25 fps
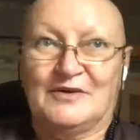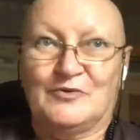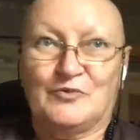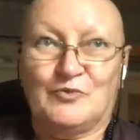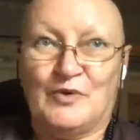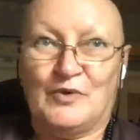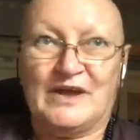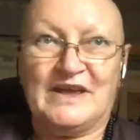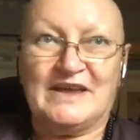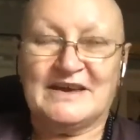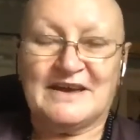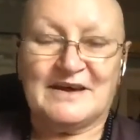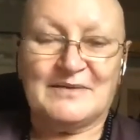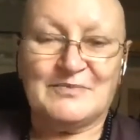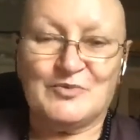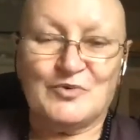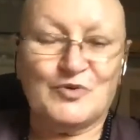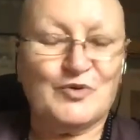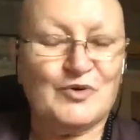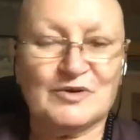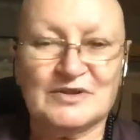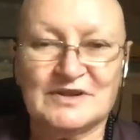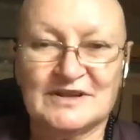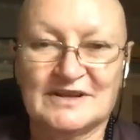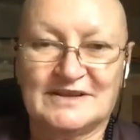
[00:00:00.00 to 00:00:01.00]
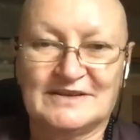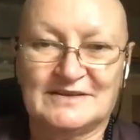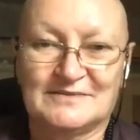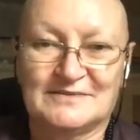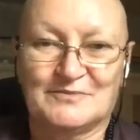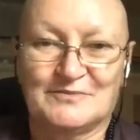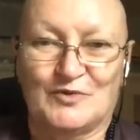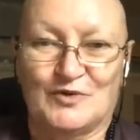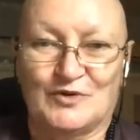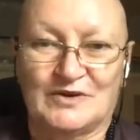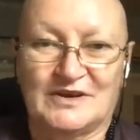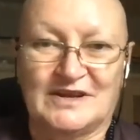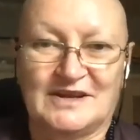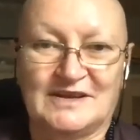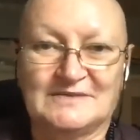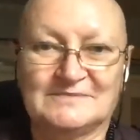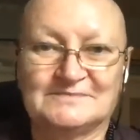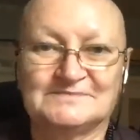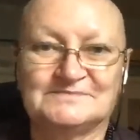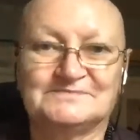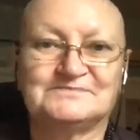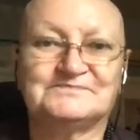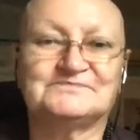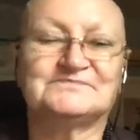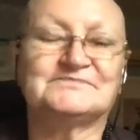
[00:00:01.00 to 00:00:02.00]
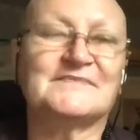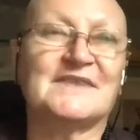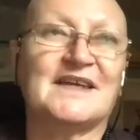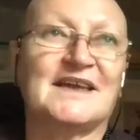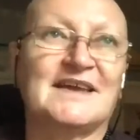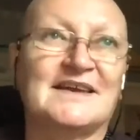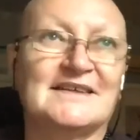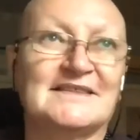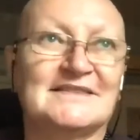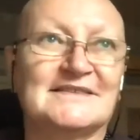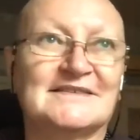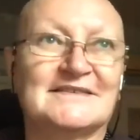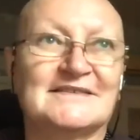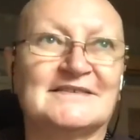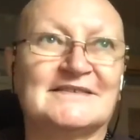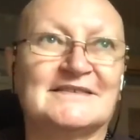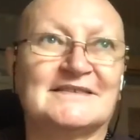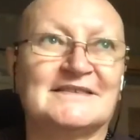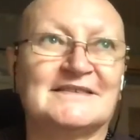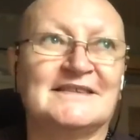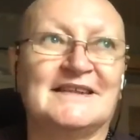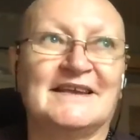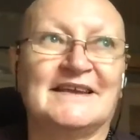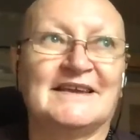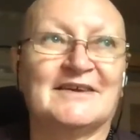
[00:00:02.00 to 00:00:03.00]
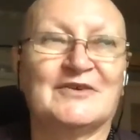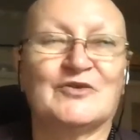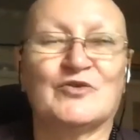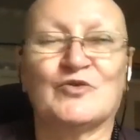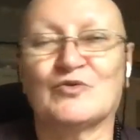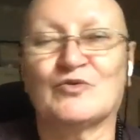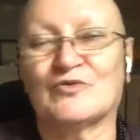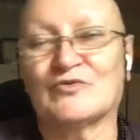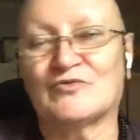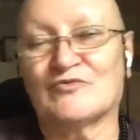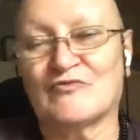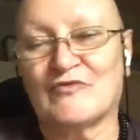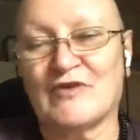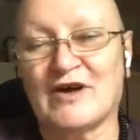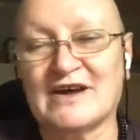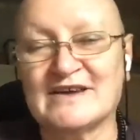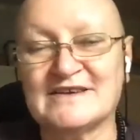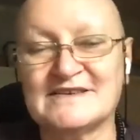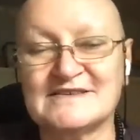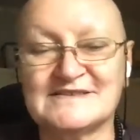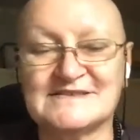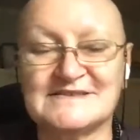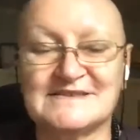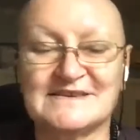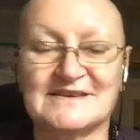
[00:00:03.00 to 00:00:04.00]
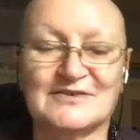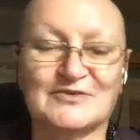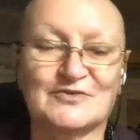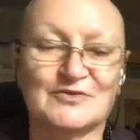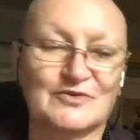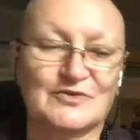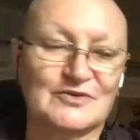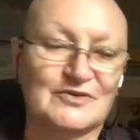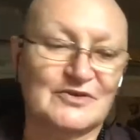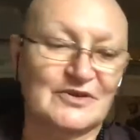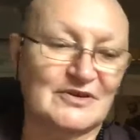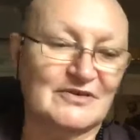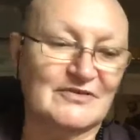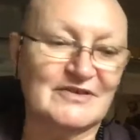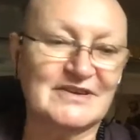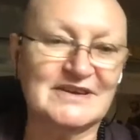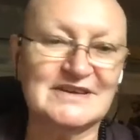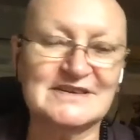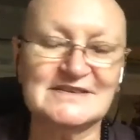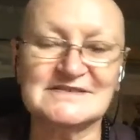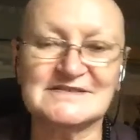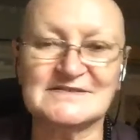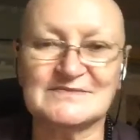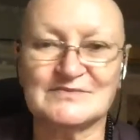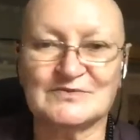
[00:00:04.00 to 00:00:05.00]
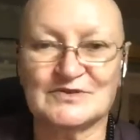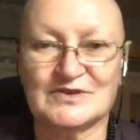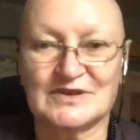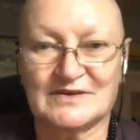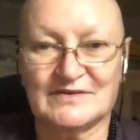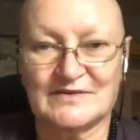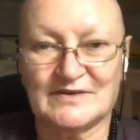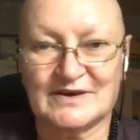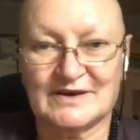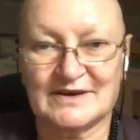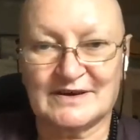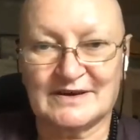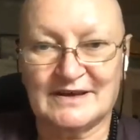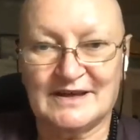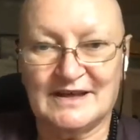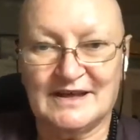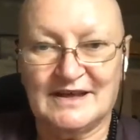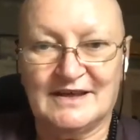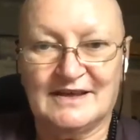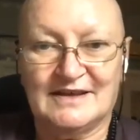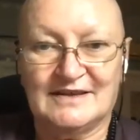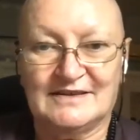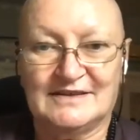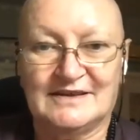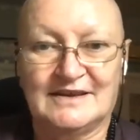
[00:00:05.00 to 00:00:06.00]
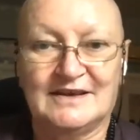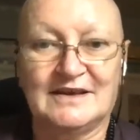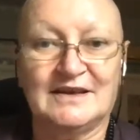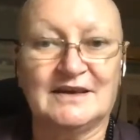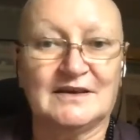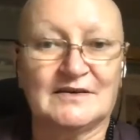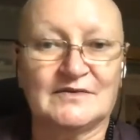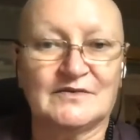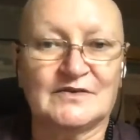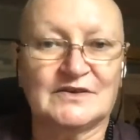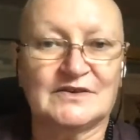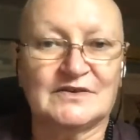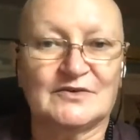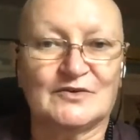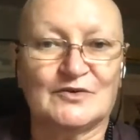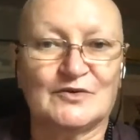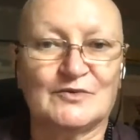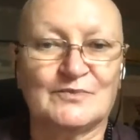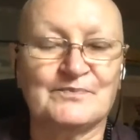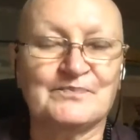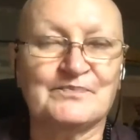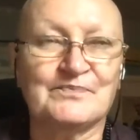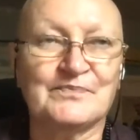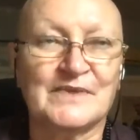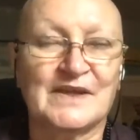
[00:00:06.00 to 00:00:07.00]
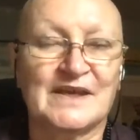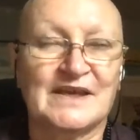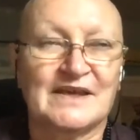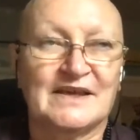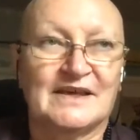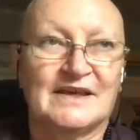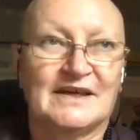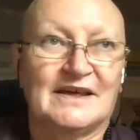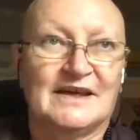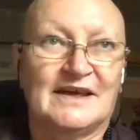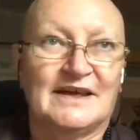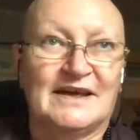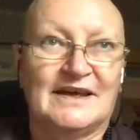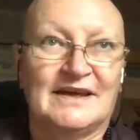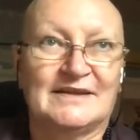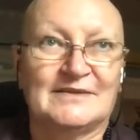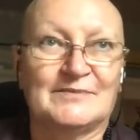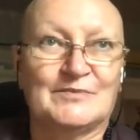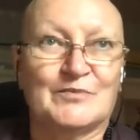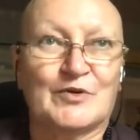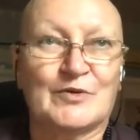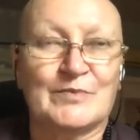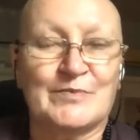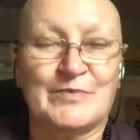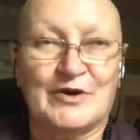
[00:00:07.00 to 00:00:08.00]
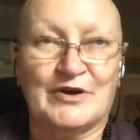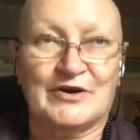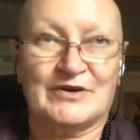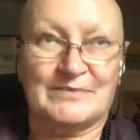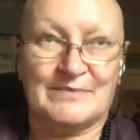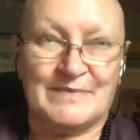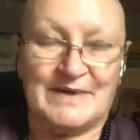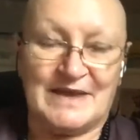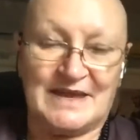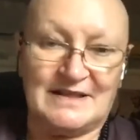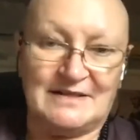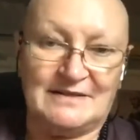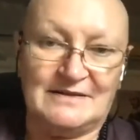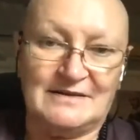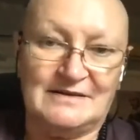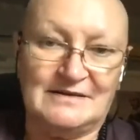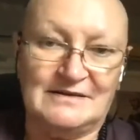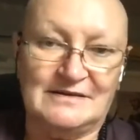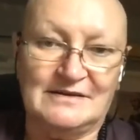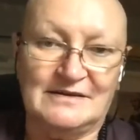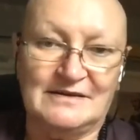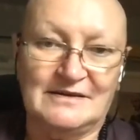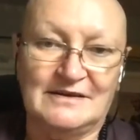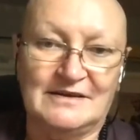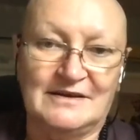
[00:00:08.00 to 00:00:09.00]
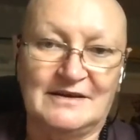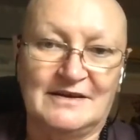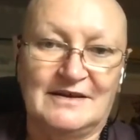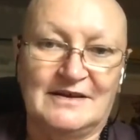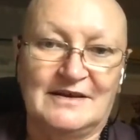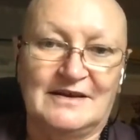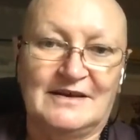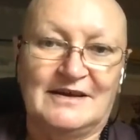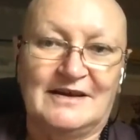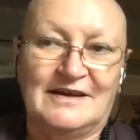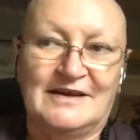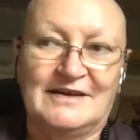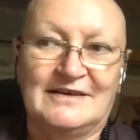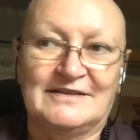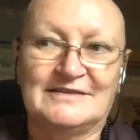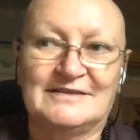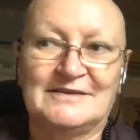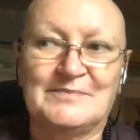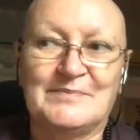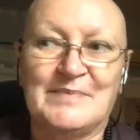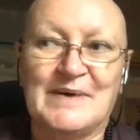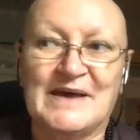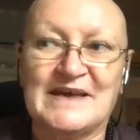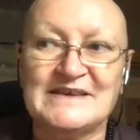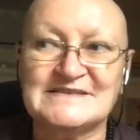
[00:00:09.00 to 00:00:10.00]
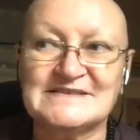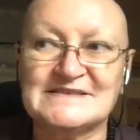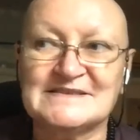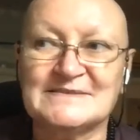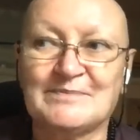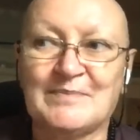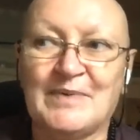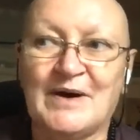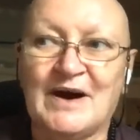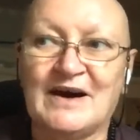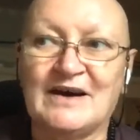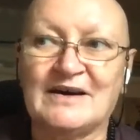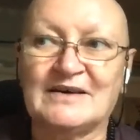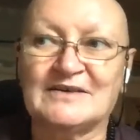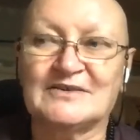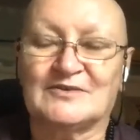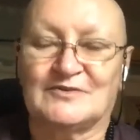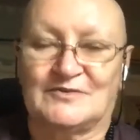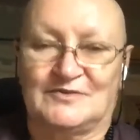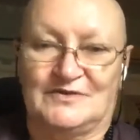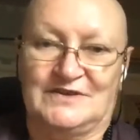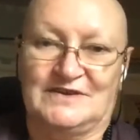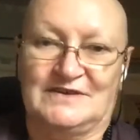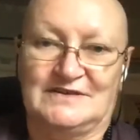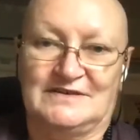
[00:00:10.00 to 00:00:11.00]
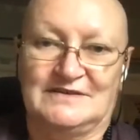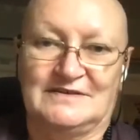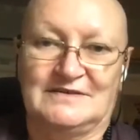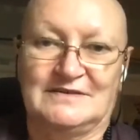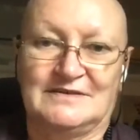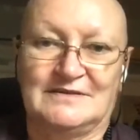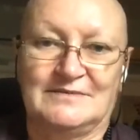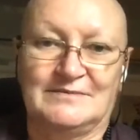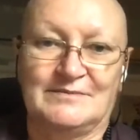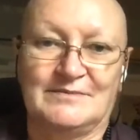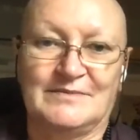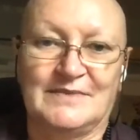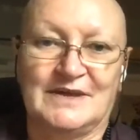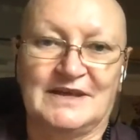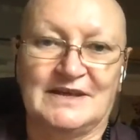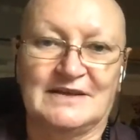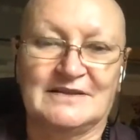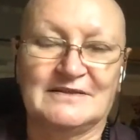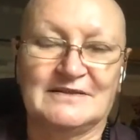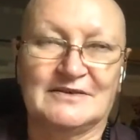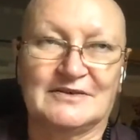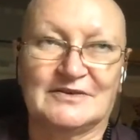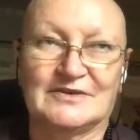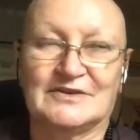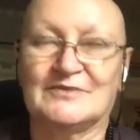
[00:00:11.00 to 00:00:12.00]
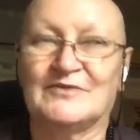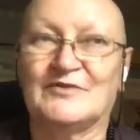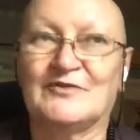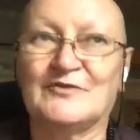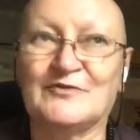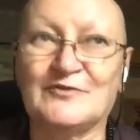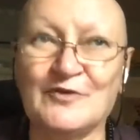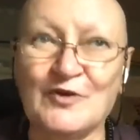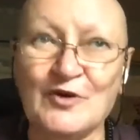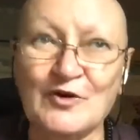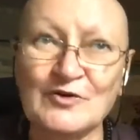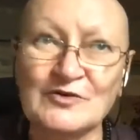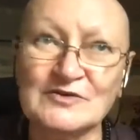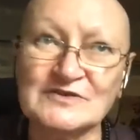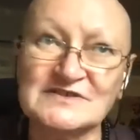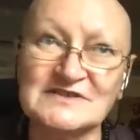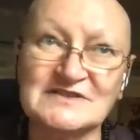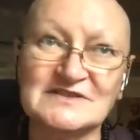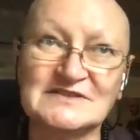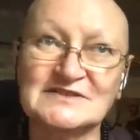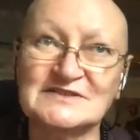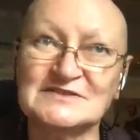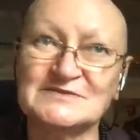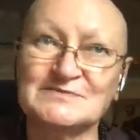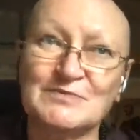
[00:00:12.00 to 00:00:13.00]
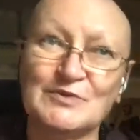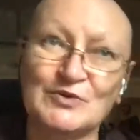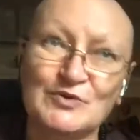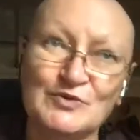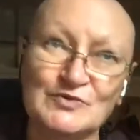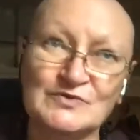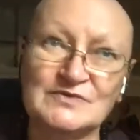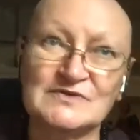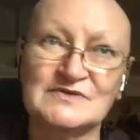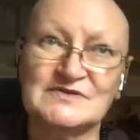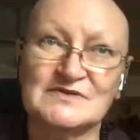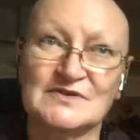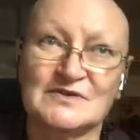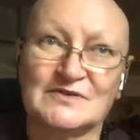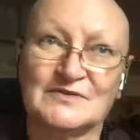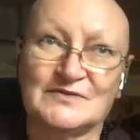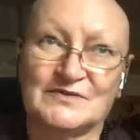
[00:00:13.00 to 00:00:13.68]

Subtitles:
wake up early in the morning and they cook rice, they cook curries, whatever they have at home, and prepare meal. And the best part of that meal are the first spoons